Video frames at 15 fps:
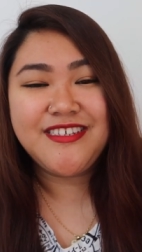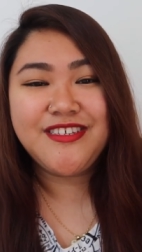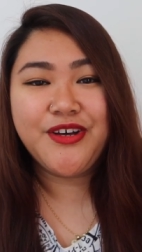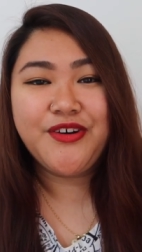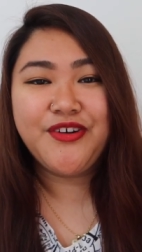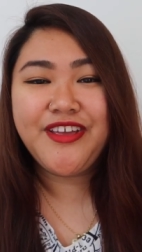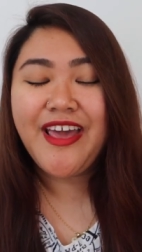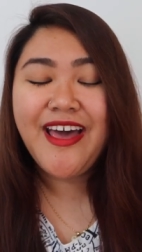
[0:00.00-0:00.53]

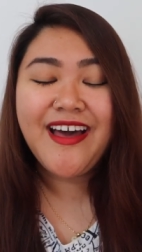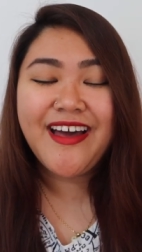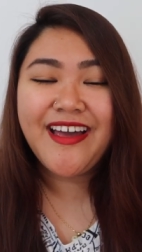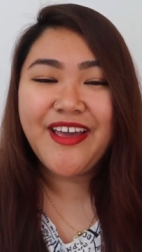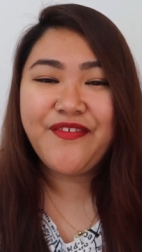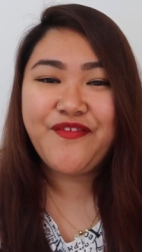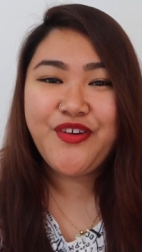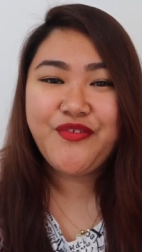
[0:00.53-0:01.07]
So yeah,
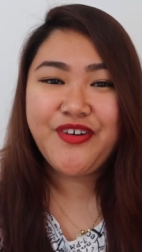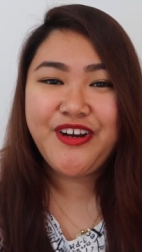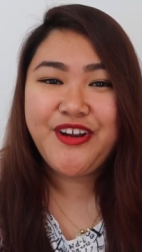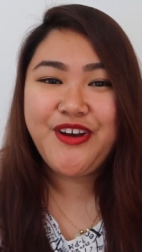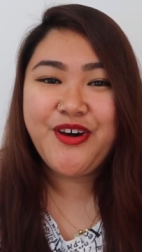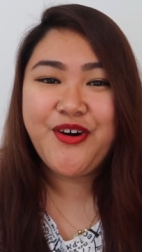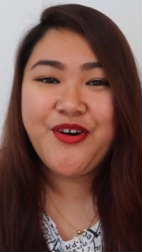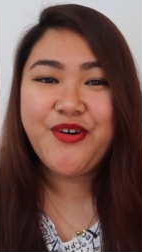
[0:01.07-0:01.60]
if you want to
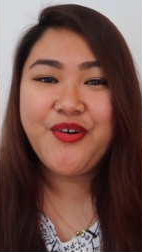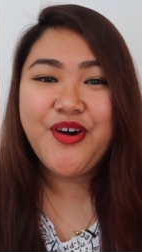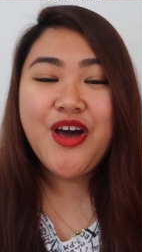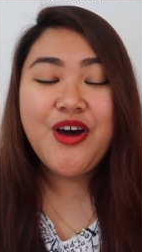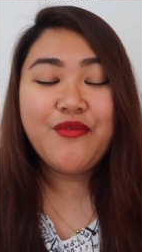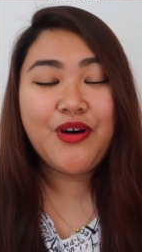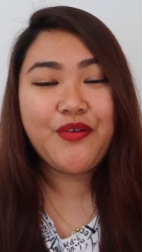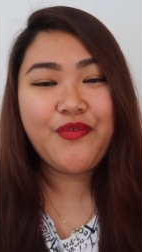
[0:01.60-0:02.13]
know
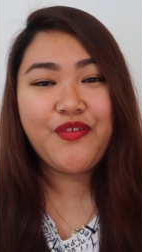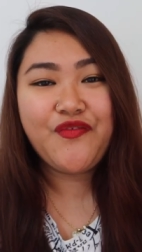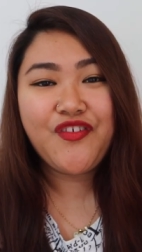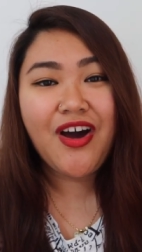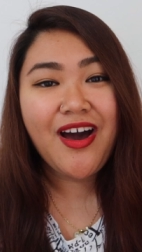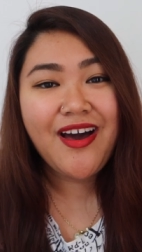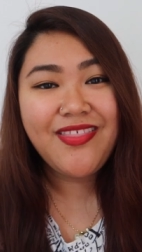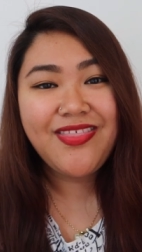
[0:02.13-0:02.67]
what we've
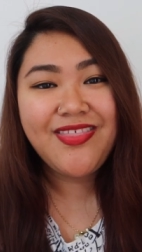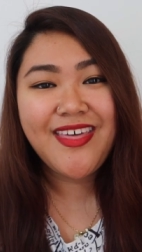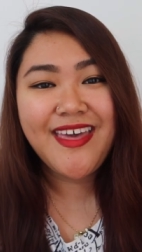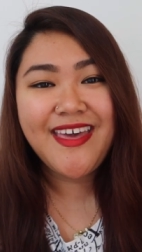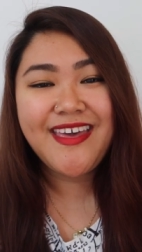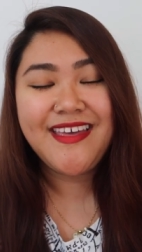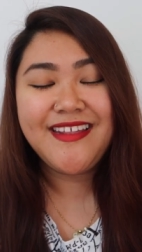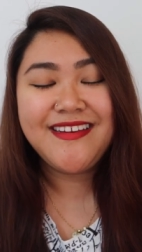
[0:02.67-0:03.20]
got,
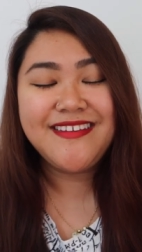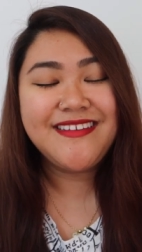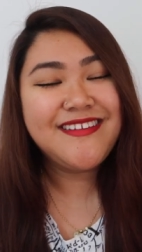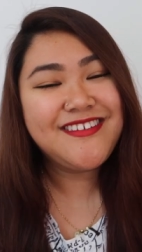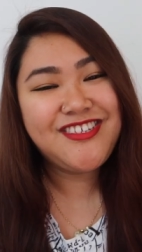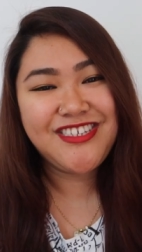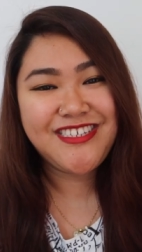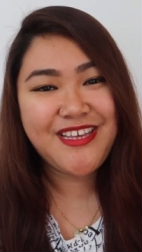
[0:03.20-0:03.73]
then
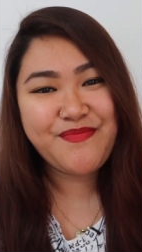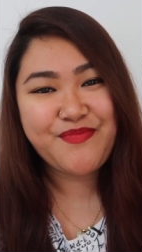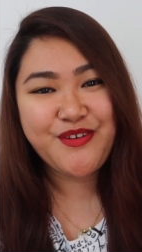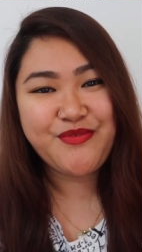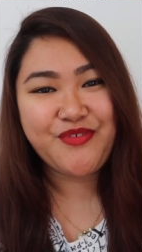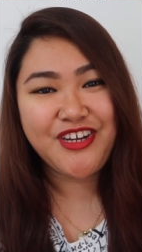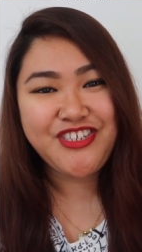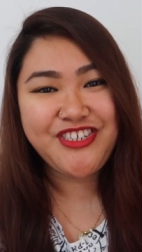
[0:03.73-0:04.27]
just keep
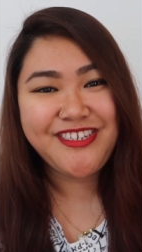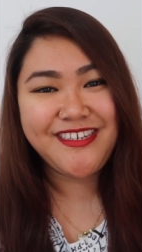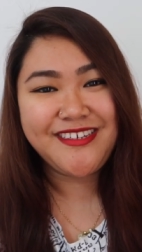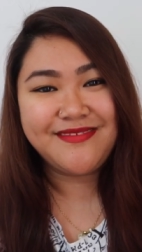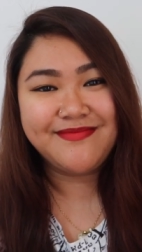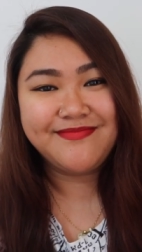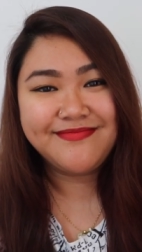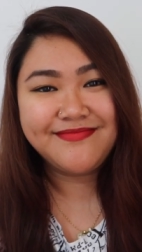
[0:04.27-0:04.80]
on watching.